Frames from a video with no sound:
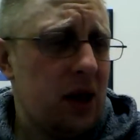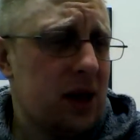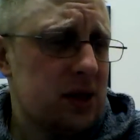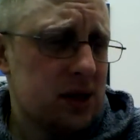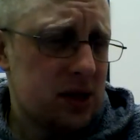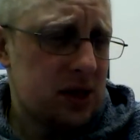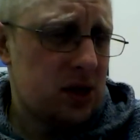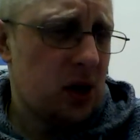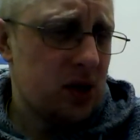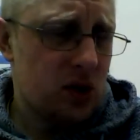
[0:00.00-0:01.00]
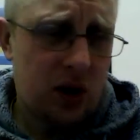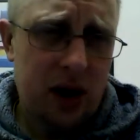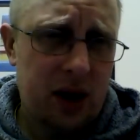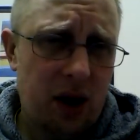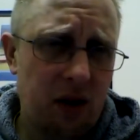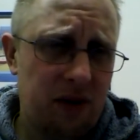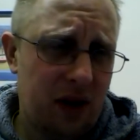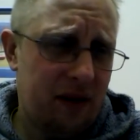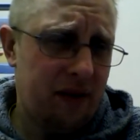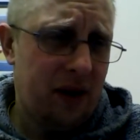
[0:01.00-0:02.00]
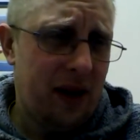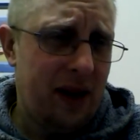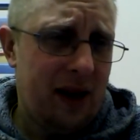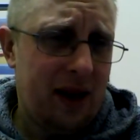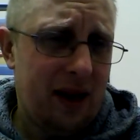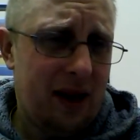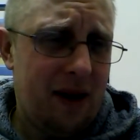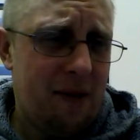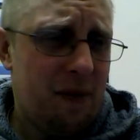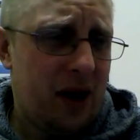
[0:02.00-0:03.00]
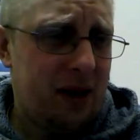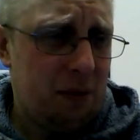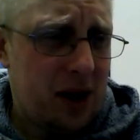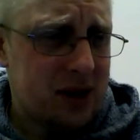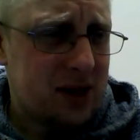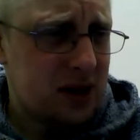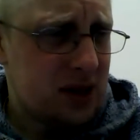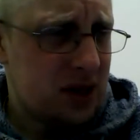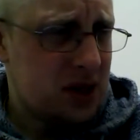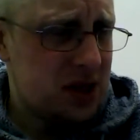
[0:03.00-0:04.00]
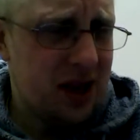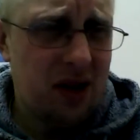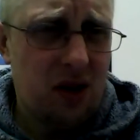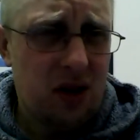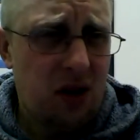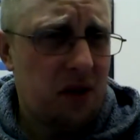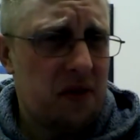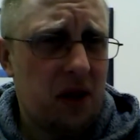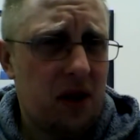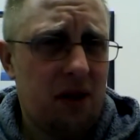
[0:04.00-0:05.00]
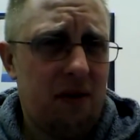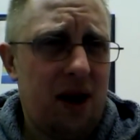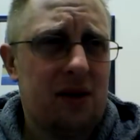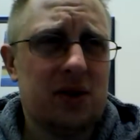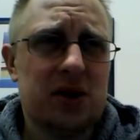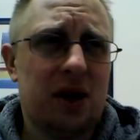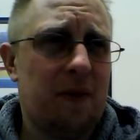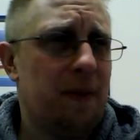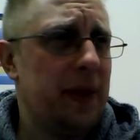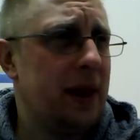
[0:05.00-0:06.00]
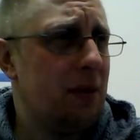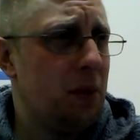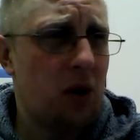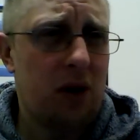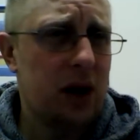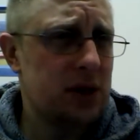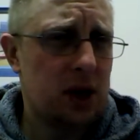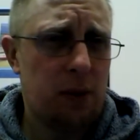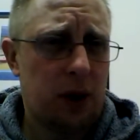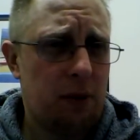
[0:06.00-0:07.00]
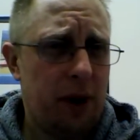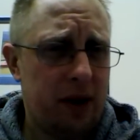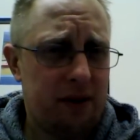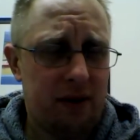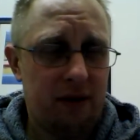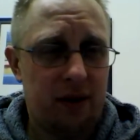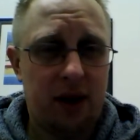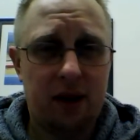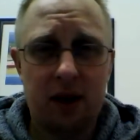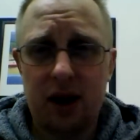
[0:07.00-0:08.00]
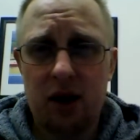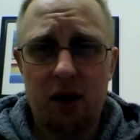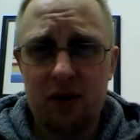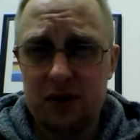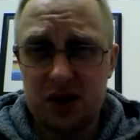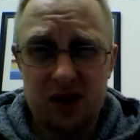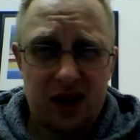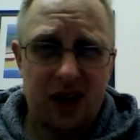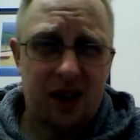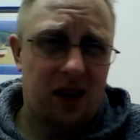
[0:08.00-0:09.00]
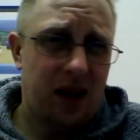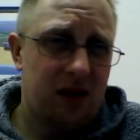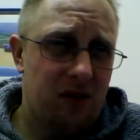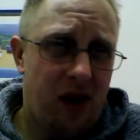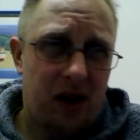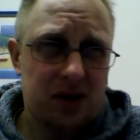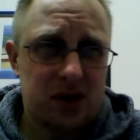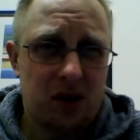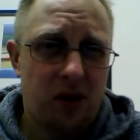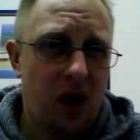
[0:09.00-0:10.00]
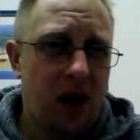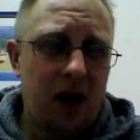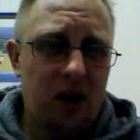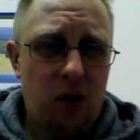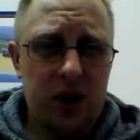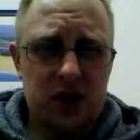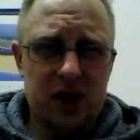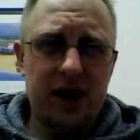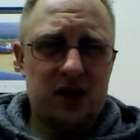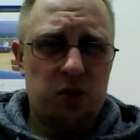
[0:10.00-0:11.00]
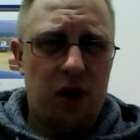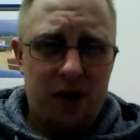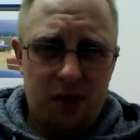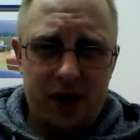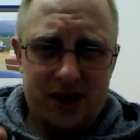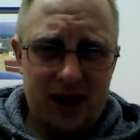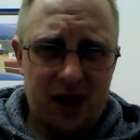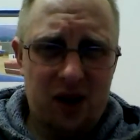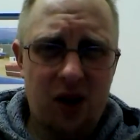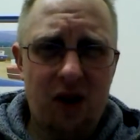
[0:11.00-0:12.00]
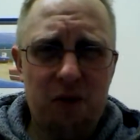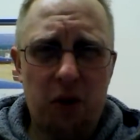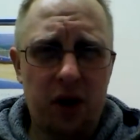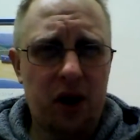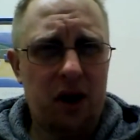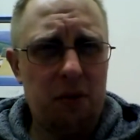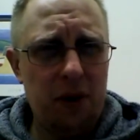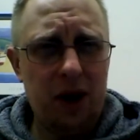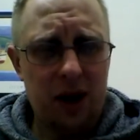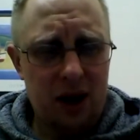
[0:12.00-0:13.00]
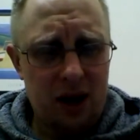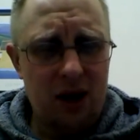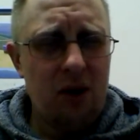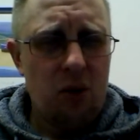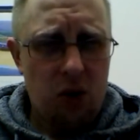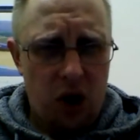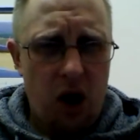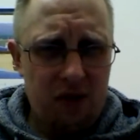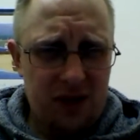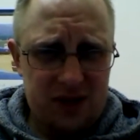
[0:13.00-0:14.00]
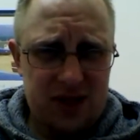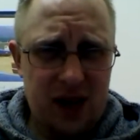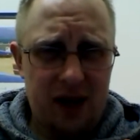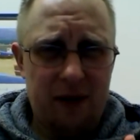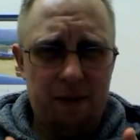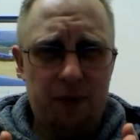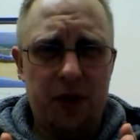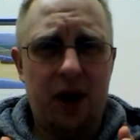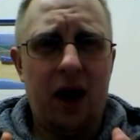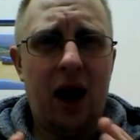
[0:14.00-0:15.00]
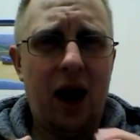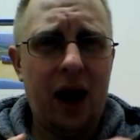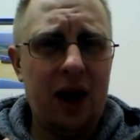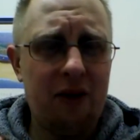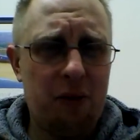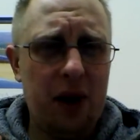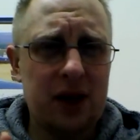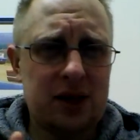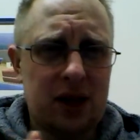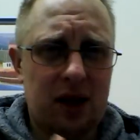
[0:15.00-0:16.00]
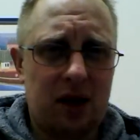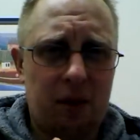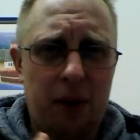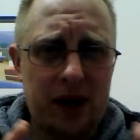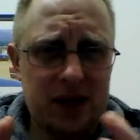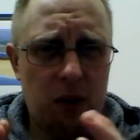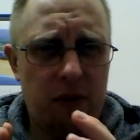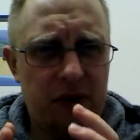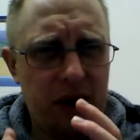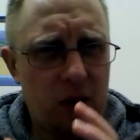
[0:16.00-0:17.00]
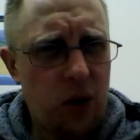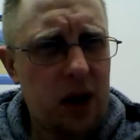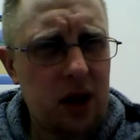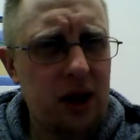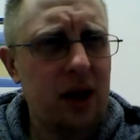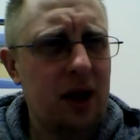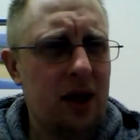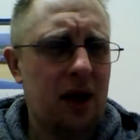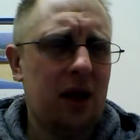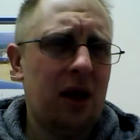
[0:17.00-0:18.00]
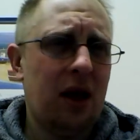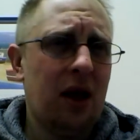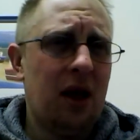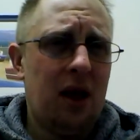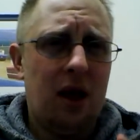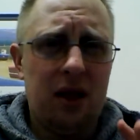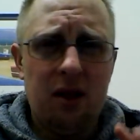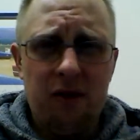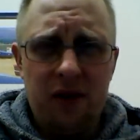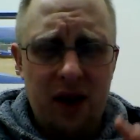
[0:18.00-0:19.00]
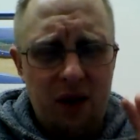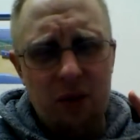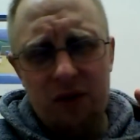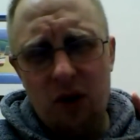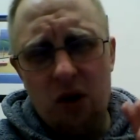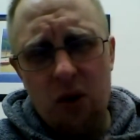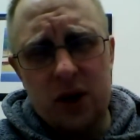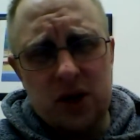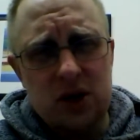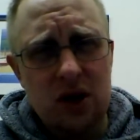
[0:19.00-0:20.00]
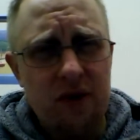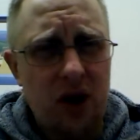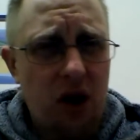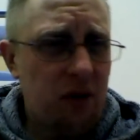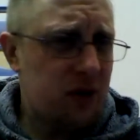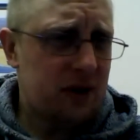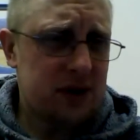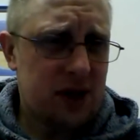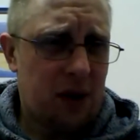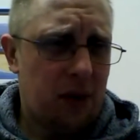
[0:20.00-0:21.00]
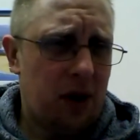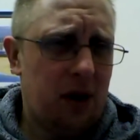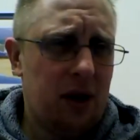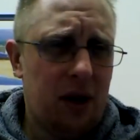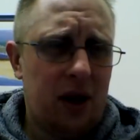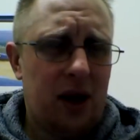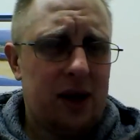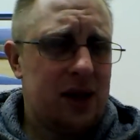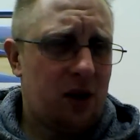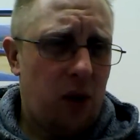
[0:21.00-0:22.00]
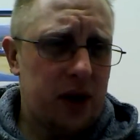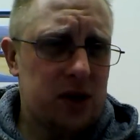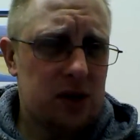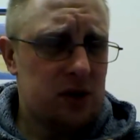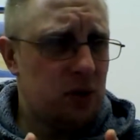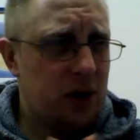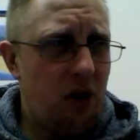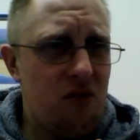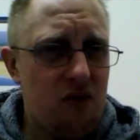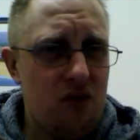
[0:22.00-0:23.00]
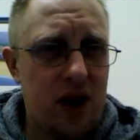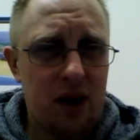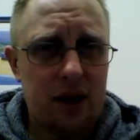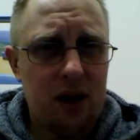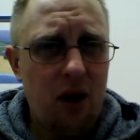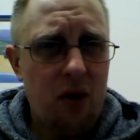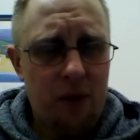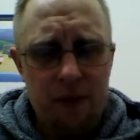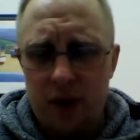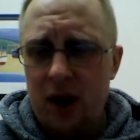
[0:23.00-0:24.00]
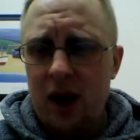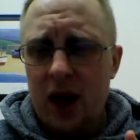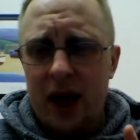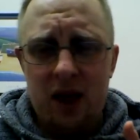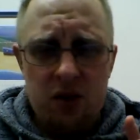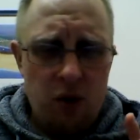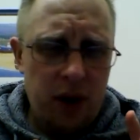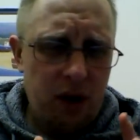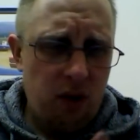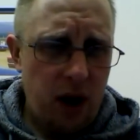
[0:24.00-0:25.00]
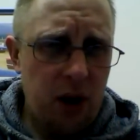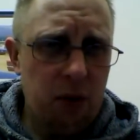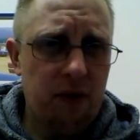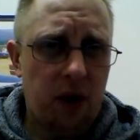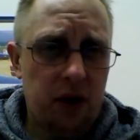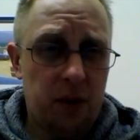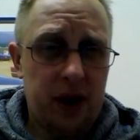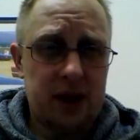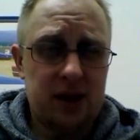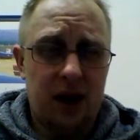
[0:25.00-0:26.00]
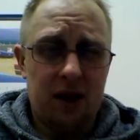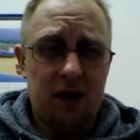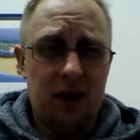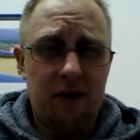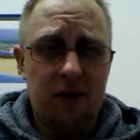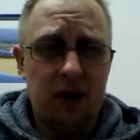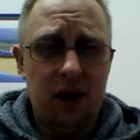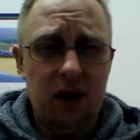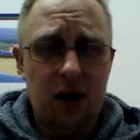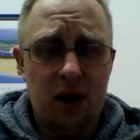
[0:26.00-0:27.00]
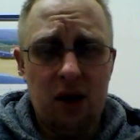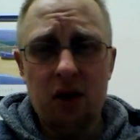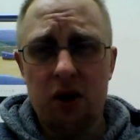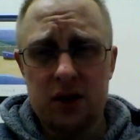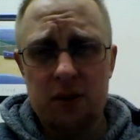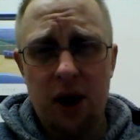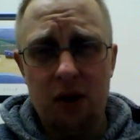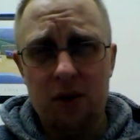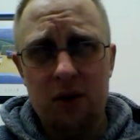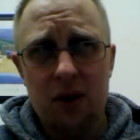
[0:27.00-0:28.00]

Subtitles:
it's cut and dry Kovalev. I think Pascal's going to steal a lot of the early rounds. The middle rounds are going to be competitive, and then Kovalev's going to get the later rounds. So the question is, where's that cutoff point going to be? Will Kovalev set a high enough pace that Pascal will fade quickly? And don't forget, we've got questions over Kovalev's stamina. I say questions, we don't really know. He threw incredible volume against Nathan Cleverley and knocked him out.